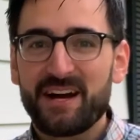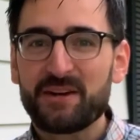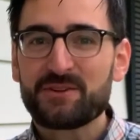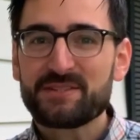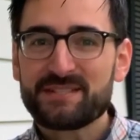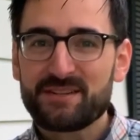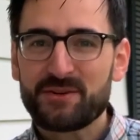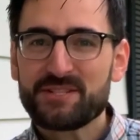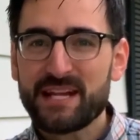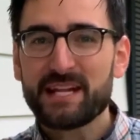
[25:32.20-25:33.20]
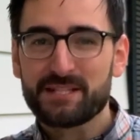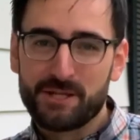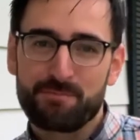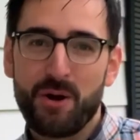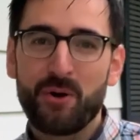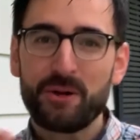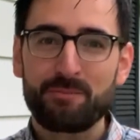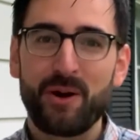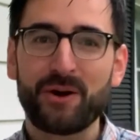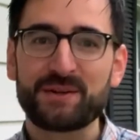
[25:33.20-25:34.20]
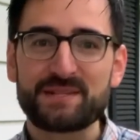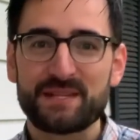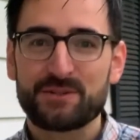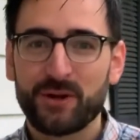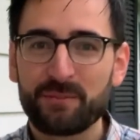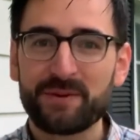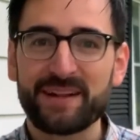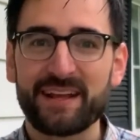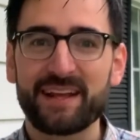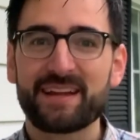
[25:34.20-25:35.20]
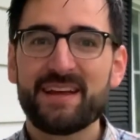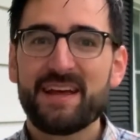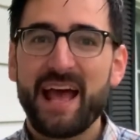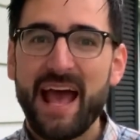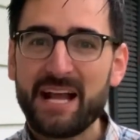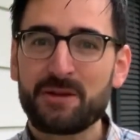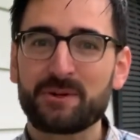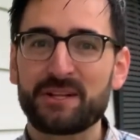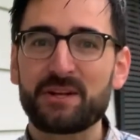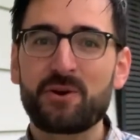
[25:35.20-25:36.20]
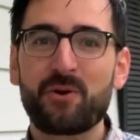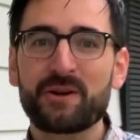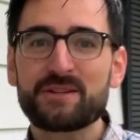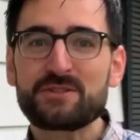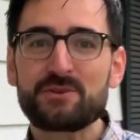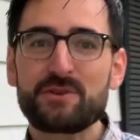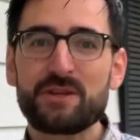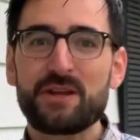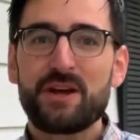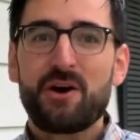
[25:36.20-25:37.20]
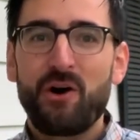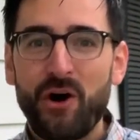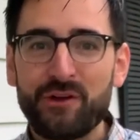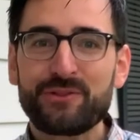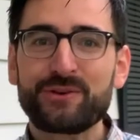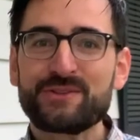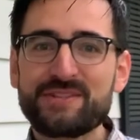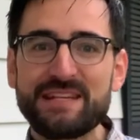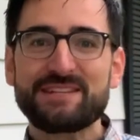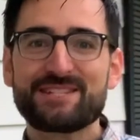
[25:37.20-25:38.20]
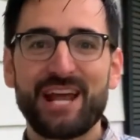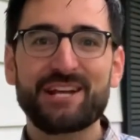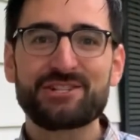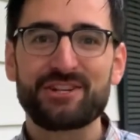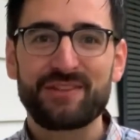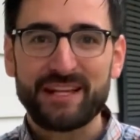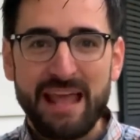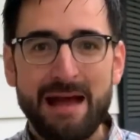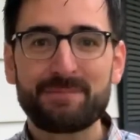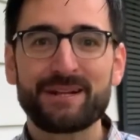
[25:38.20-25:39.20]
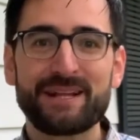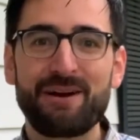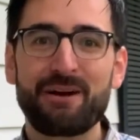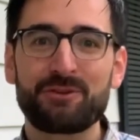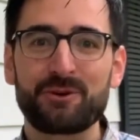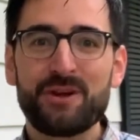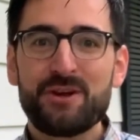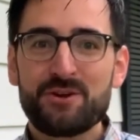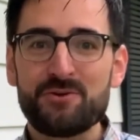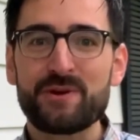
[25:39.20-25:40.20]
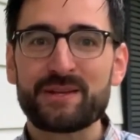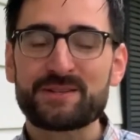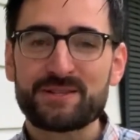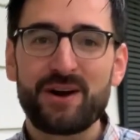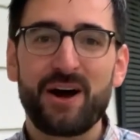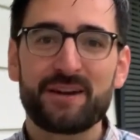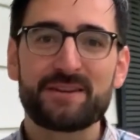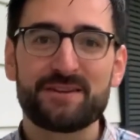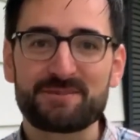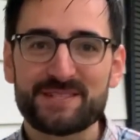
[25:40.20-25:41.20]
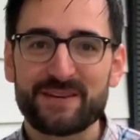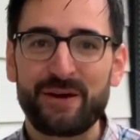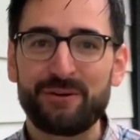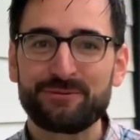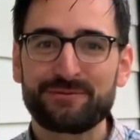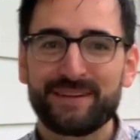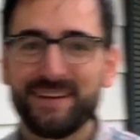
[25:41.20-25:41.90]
understanding its component parts, interpreting it accurately according to the author's intention, the capital A author, who is God himself.